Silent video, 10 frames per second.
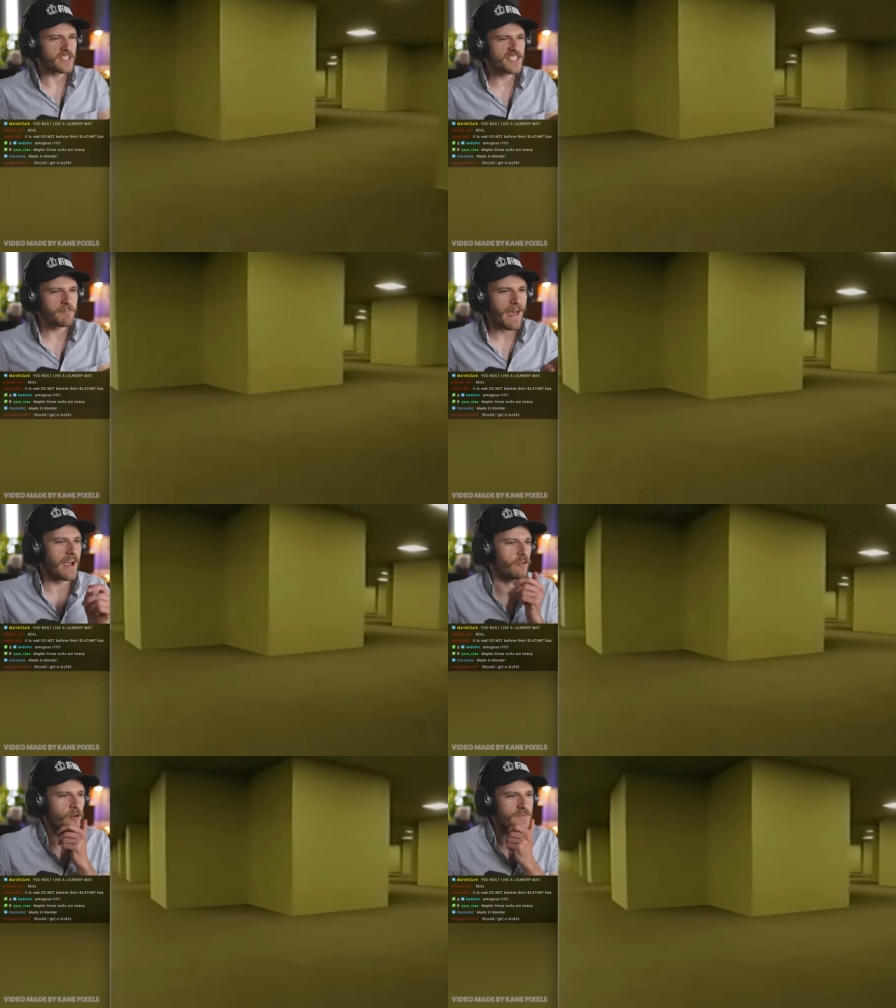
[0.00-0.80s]
this is the
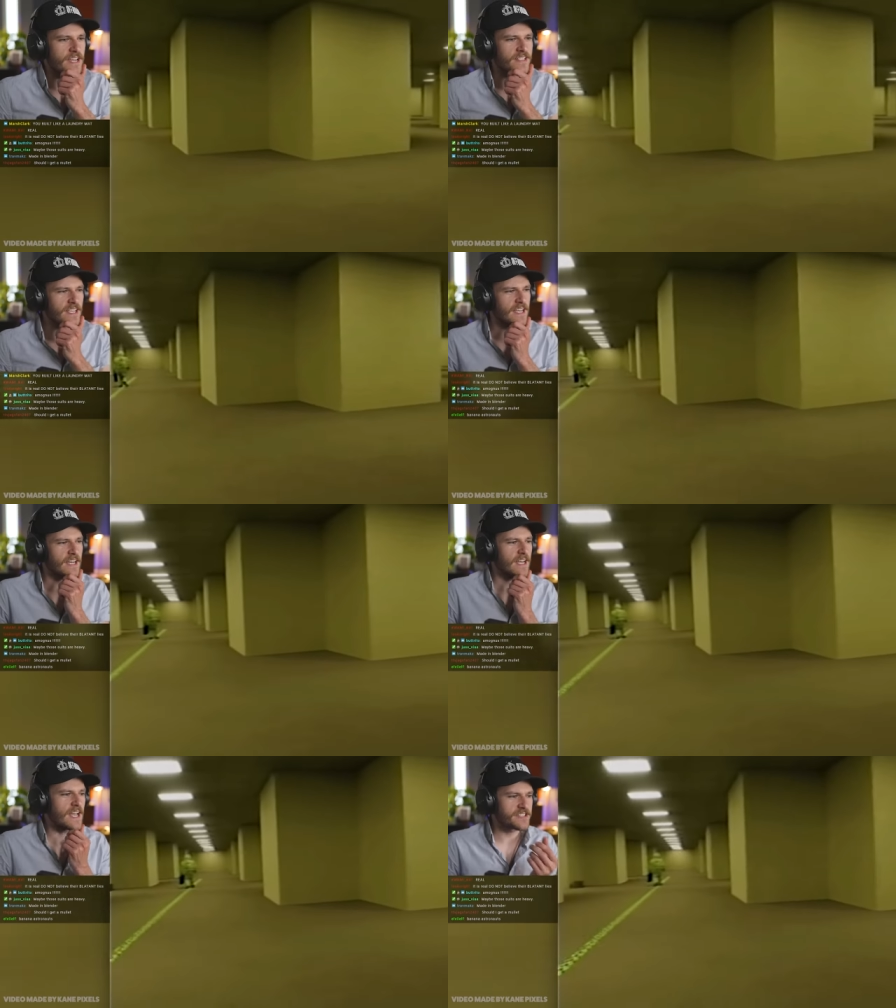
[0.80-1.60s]
back rooms. It's like
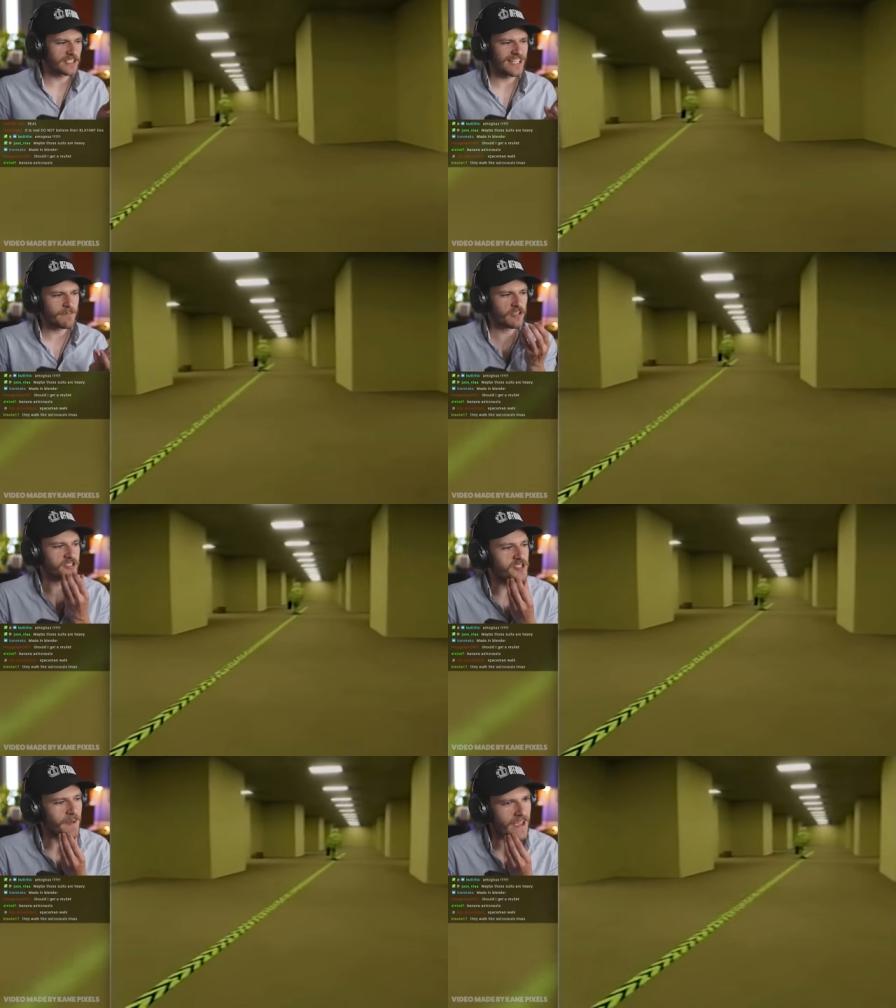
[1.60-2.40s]
a, it's a
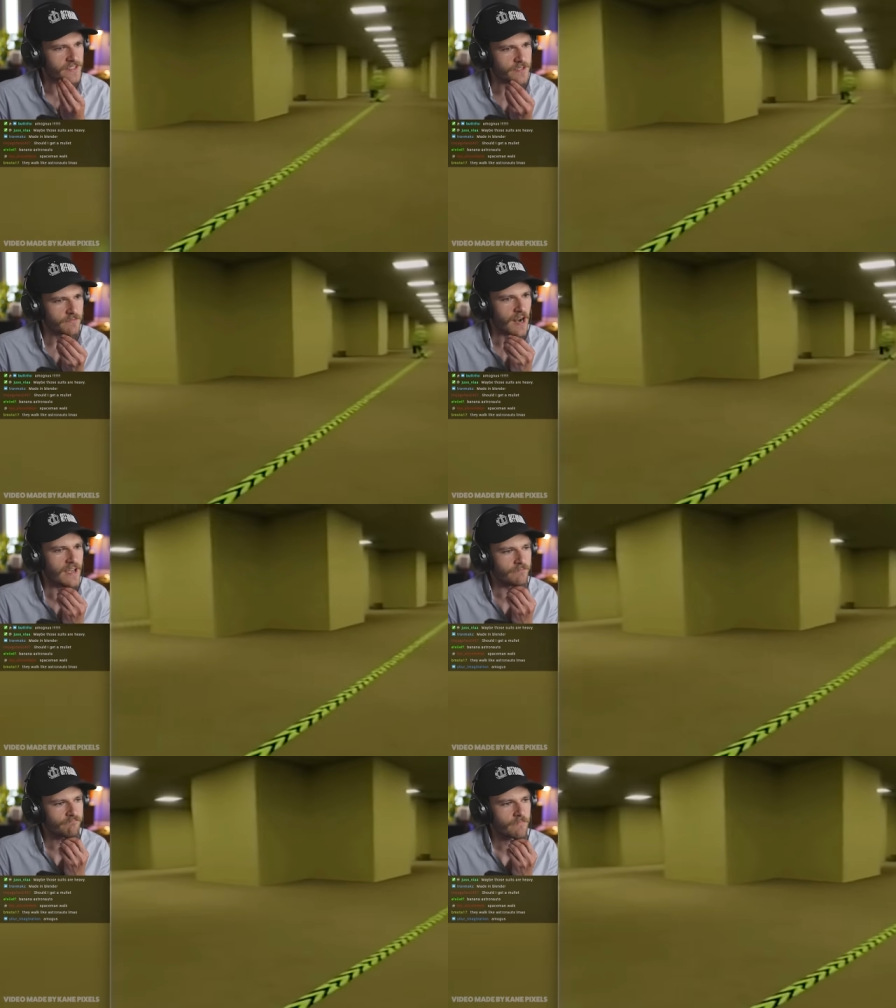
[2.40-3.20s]
liminal space,
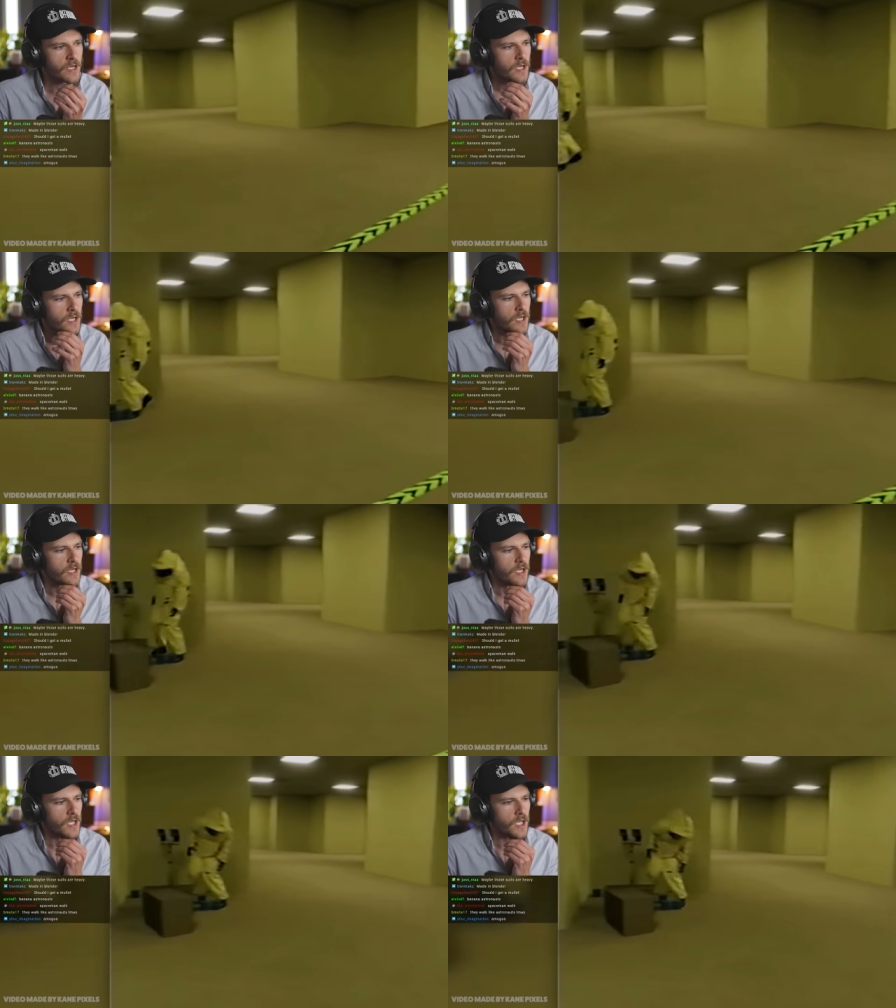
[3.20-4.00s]
right? gonna give